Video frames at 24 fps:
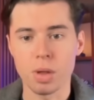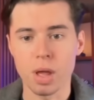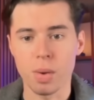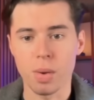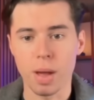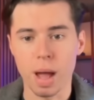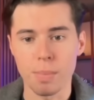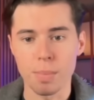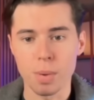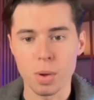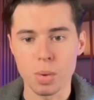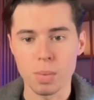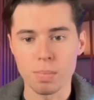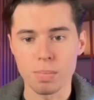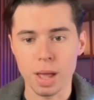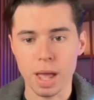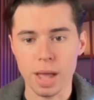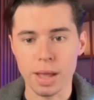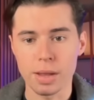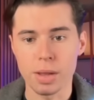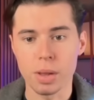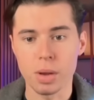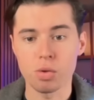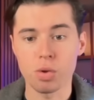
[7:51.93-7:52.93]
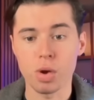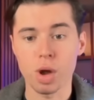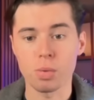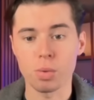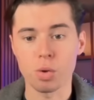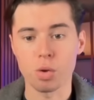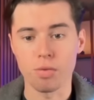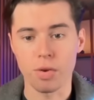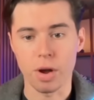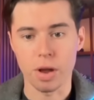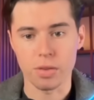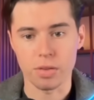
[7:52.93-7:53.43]
I'm happy with mine, so I'll
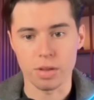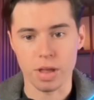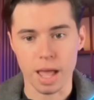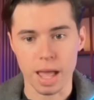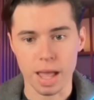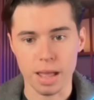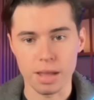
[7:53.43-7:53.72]
move on to